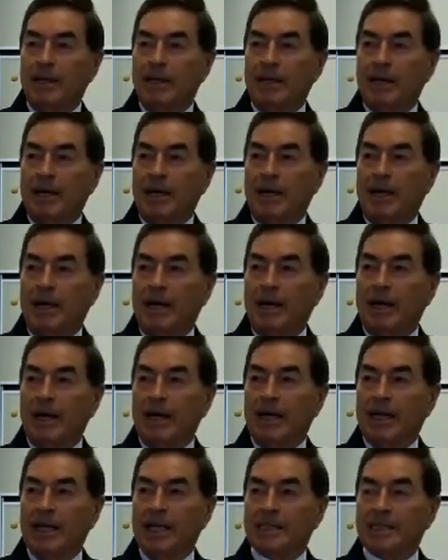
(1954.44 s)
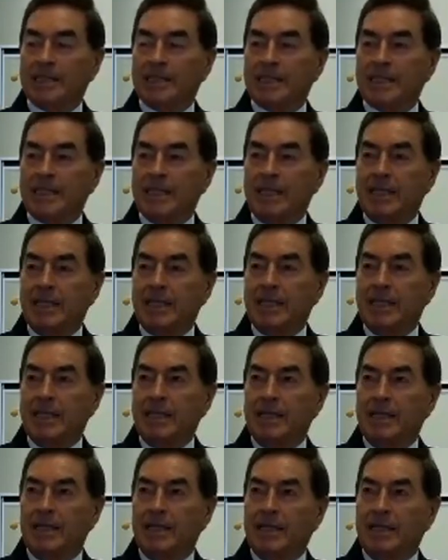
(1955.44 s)
uh, is
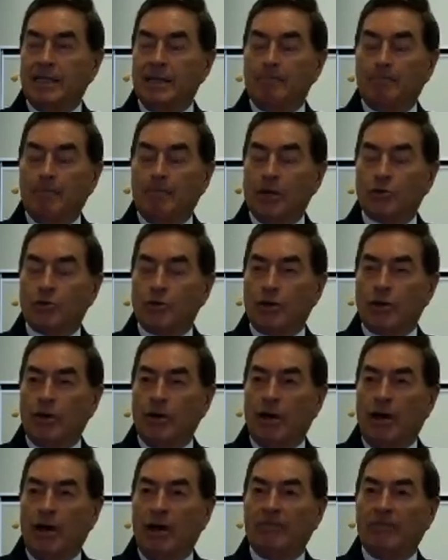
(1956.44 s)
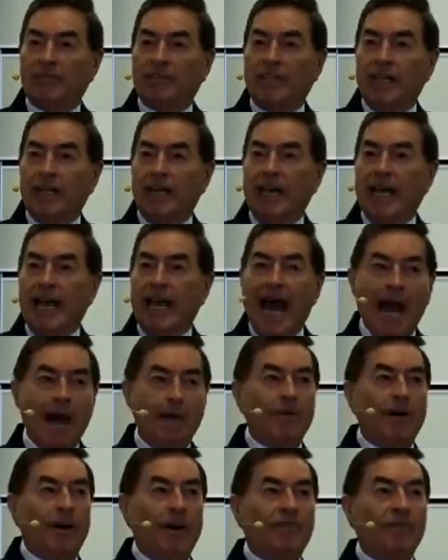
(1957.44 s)
the picture of the Lamb
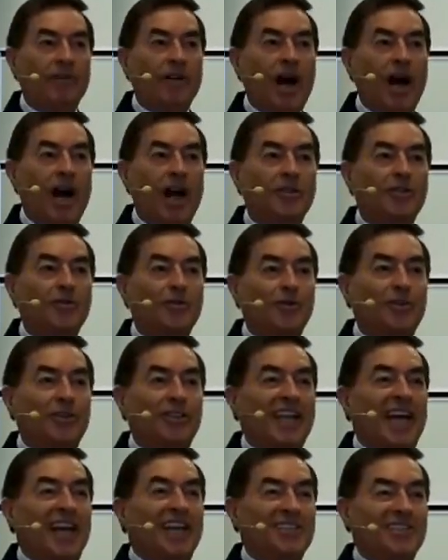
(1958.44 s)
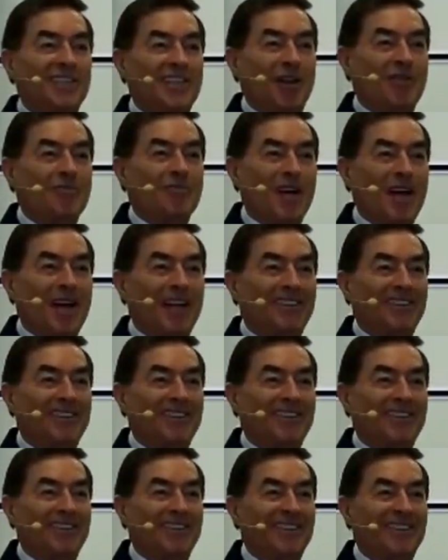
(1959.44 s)
of God who takes away the
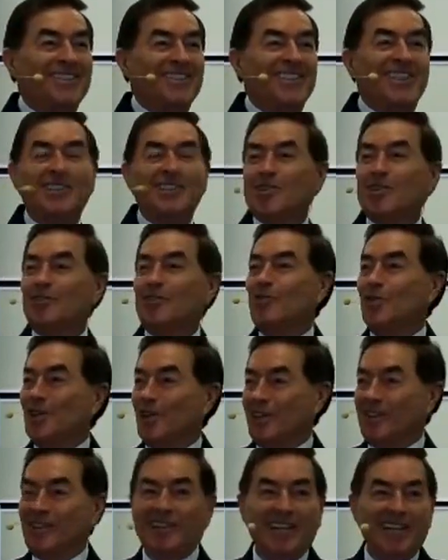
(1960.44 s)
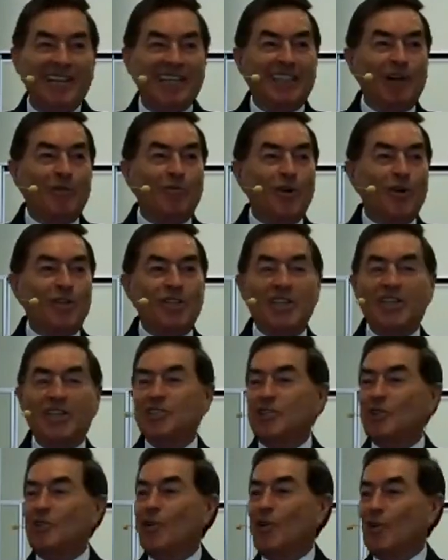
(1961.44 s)
sins of the world that was
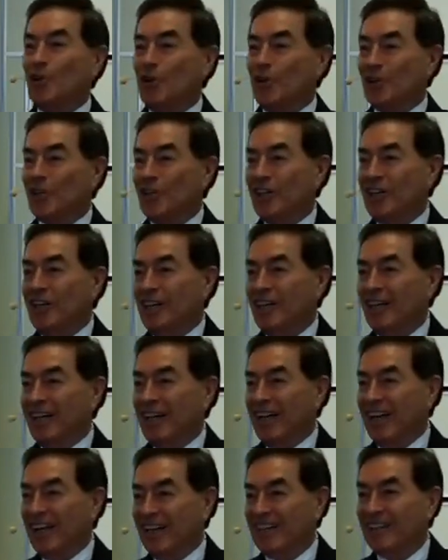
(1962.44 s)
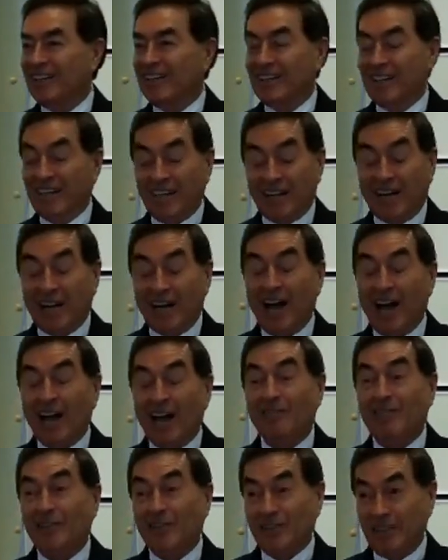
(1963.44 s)
slaughtered in
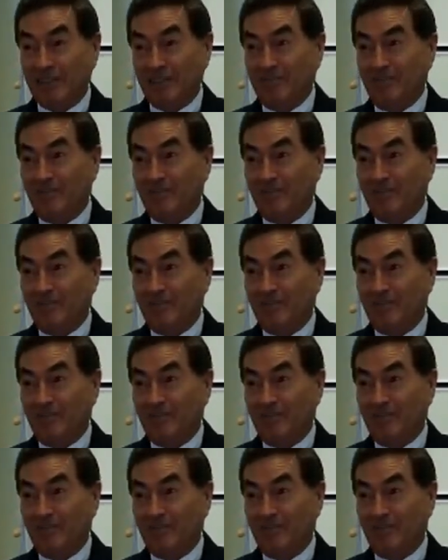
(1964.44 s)
Calvary.